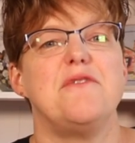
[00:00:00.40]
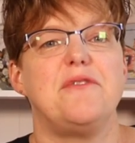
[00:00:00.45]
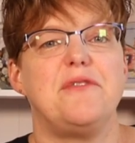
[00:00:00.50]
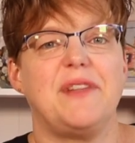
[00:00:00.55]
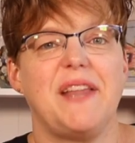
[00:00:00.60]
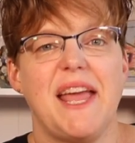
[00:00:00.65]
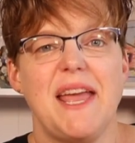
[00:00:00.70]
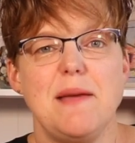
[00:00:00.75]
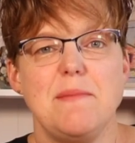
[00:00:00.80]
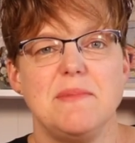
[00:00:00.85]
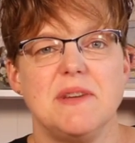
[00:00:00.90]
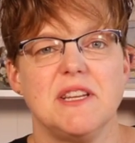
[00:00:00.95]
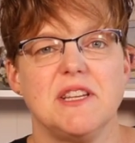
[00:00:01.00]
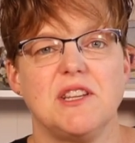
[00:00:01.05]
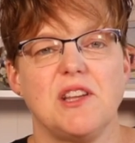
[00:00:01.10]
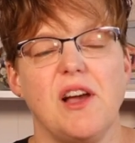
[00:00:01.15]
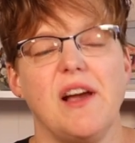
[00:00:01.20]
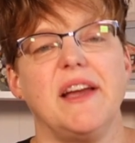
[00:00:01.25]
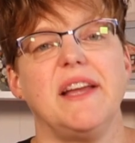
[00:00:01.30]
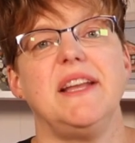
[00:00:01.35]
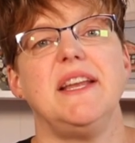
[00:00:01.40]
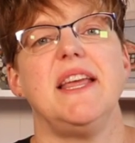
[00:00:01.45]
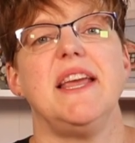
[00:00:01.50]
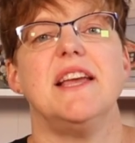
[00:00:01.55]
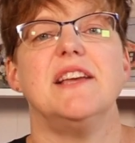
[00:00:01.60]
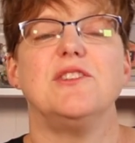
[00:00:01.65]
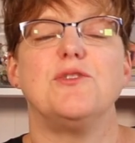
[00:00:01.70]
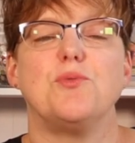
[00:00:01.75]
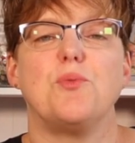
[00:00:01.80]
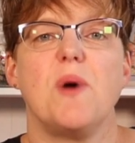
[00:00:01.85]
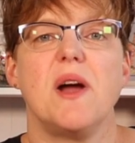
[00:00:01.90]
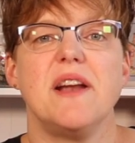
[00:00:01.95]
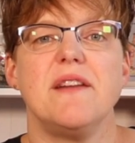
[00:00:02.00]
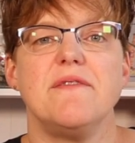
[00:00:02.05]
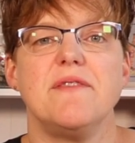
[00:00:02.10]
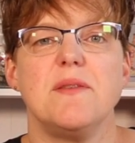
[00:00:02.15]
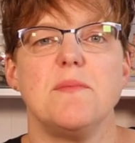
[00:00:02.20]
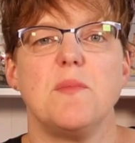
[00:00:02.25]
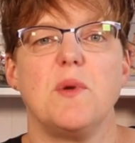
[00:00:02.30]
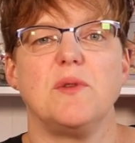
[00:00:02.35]
Flame design is one
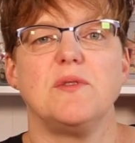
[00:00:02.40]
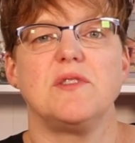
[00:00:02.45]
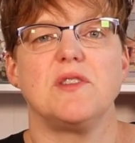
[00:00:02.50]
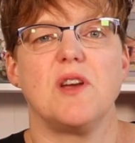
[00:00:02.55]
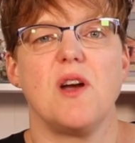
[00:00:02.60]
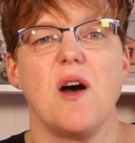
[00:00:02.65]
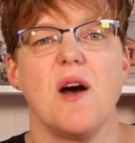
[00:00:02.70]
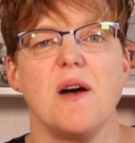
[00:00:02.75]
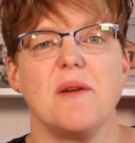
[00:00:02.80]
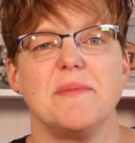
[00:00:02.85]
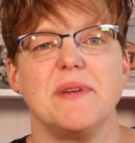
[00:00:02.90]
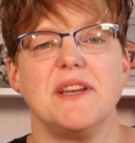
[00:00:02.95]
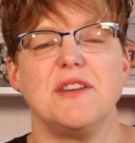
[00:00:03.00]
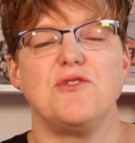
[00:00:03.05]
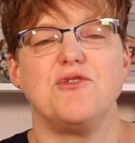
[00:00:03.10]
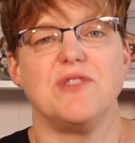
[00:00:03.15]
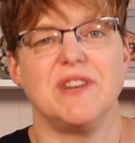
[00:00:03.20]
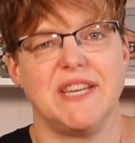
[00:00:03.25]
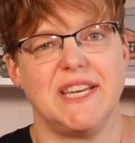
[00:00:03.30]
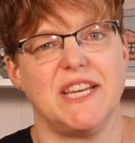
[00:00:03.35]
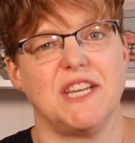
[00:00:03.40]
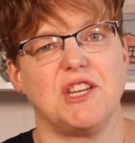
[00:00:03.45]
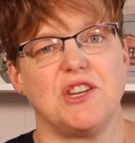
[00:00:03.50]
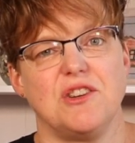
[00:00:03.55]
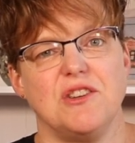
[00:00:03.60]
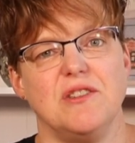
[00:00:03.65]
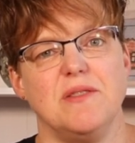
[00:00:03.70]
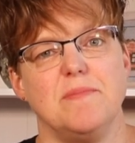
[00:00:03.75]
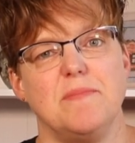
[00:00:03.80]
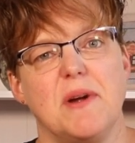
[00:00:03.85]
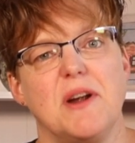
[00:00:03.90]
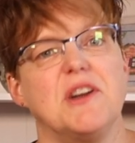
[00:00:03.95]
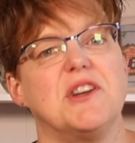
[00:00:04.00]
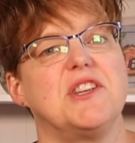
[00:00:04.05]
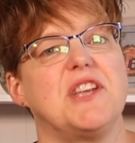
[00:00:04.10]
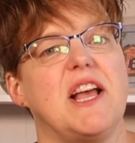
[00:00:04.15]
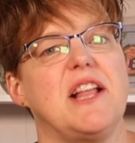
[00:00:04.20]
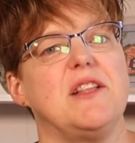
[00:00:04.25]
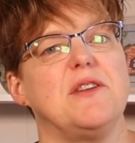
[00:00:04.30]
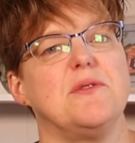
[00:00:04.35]
of the most common traditional
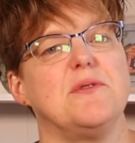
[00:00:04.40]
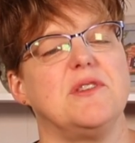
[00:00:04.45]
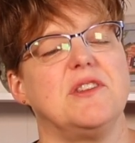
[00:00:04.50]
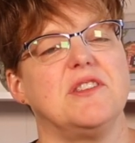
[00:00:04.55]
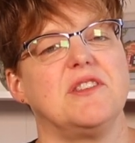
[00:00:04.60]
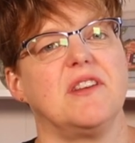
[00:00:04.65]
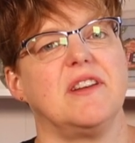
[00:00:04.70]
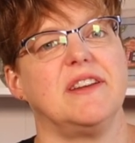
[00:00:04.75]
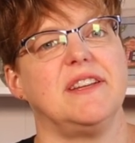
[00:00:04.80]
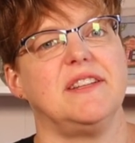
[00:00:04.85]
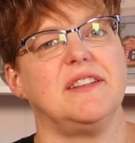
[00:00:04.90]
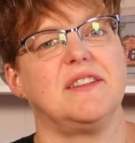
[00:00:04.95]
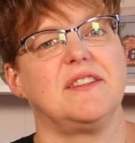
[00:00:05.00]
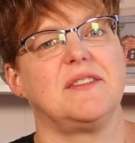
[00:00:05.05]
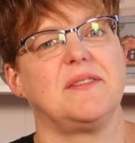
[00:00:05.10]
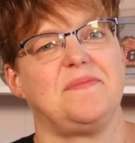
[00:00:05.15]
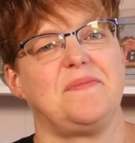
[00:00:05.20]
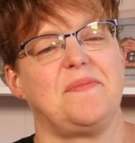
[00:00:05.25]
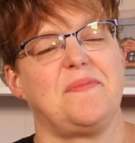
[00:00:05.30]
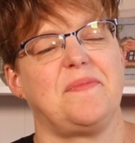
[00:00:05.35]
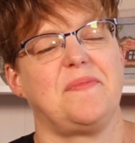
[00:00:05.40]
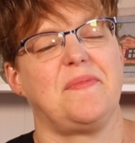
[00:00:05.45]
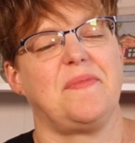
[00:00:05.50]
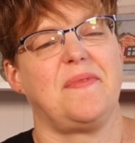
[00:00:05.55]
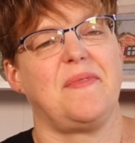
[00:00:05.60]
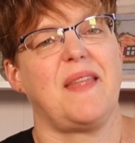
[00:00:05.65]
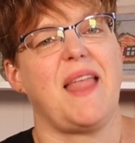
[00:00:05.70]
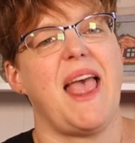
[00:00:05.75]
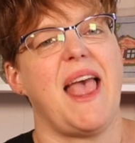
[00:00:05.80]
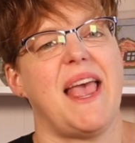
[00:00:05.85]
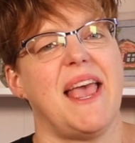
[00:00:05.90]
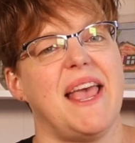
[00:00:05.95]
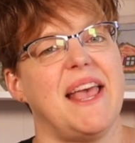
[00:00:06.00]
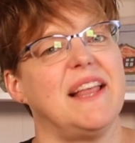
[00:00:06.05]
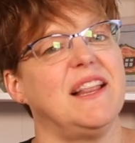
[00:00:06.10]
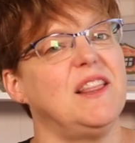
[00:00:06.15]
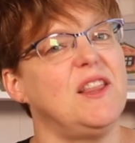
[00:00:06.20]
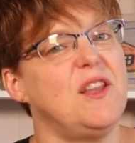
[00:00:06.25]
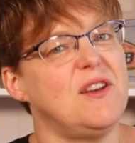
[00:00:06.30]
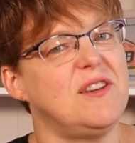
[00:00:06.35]
Bargello designs.
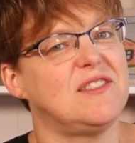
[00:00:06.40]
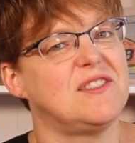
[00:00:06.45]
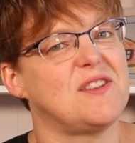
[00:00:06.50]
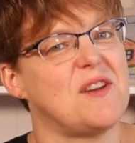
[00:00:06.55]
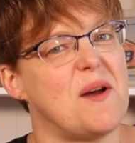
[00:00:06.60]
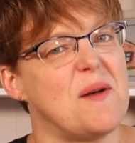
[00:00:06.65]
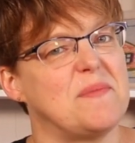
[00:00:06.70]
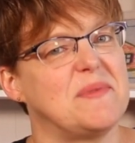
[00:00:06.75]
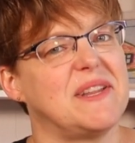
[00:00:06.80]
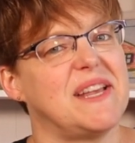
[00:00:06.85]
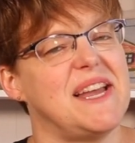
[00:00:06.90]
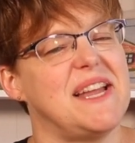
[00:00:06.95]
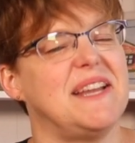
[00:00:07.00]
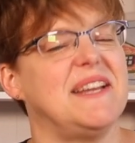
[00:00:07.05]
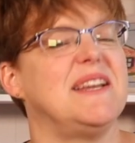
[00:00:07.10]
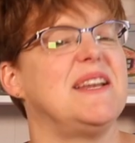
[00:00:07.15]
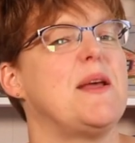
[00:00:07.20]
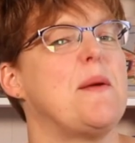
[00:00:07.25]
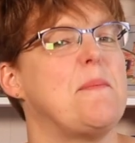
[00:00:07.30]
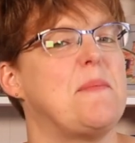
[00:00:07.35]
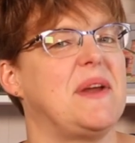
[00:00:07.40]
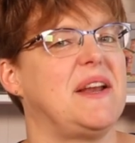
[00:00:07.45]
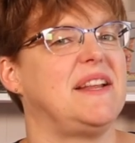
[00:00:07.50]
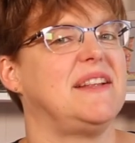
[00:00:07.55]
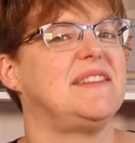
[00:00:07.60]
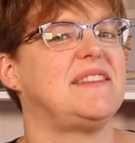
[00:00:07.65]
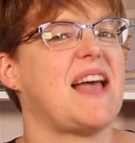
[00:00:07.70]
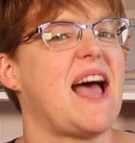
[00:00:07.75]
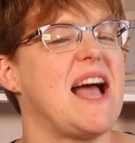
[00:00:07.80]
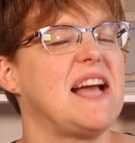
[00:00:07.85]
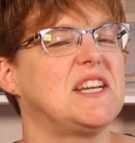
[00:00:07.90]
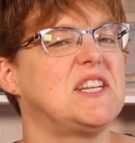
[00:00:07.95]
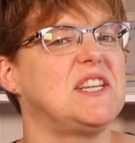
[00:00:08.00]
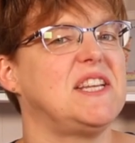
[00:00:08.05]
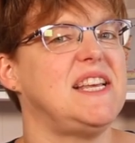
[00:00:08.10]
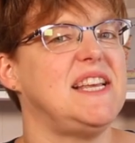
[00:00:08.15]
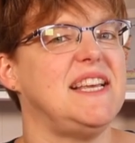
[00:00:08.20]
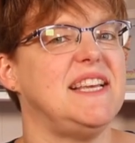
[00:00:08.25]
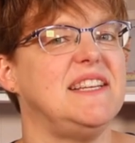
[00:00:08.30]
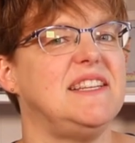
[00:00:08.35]
It looks complicated, but it's
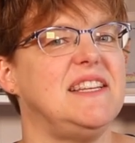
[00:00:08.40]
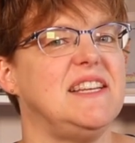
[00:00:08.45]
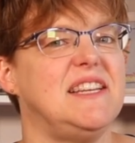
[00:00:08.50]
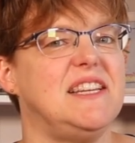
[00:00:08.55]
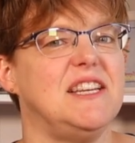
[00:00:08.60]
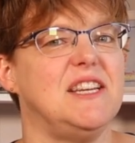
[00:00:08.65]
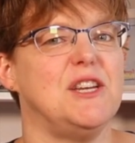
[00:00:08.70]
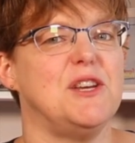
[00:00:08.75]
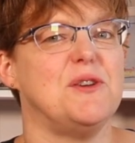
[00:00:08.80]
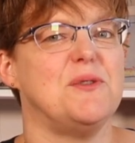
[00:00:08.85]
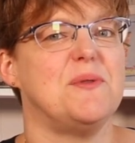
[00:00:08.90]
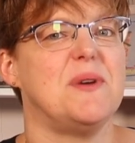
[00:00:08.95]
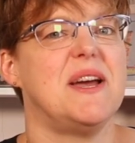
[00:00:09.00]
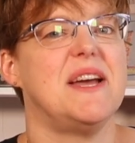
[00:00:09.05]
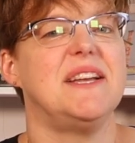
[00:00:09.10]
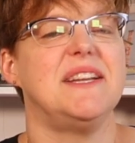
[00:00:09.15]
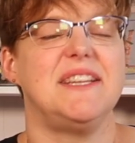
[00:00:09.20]
actually easy to do.